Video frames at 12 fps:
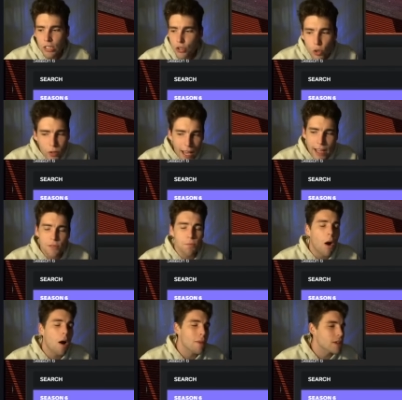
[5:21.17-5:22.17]
2k has
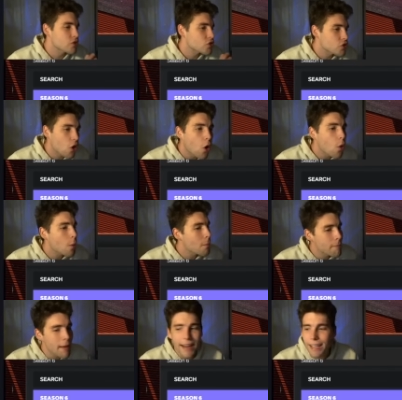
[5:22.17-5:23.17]
brought me so
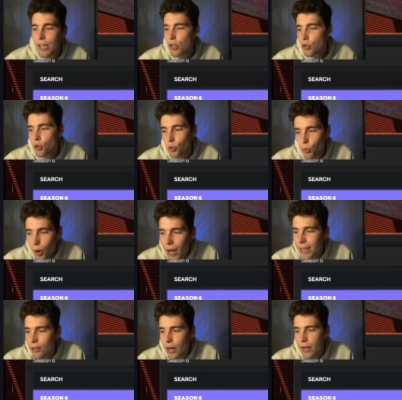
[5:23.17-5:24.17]
many
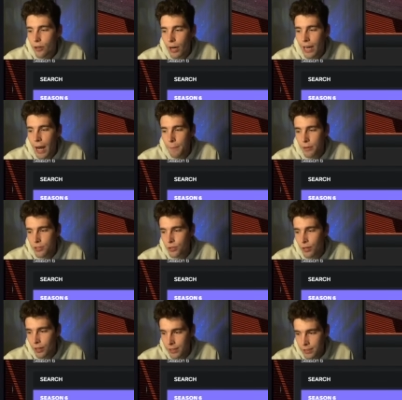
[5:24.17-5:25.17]
great great great
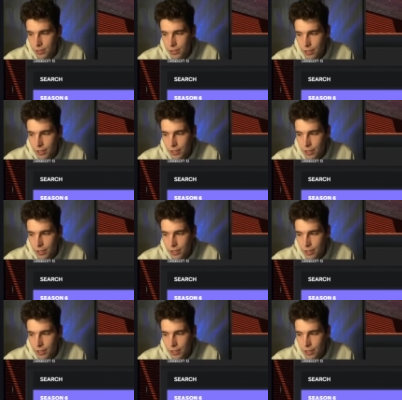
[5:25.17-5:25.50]
opportunities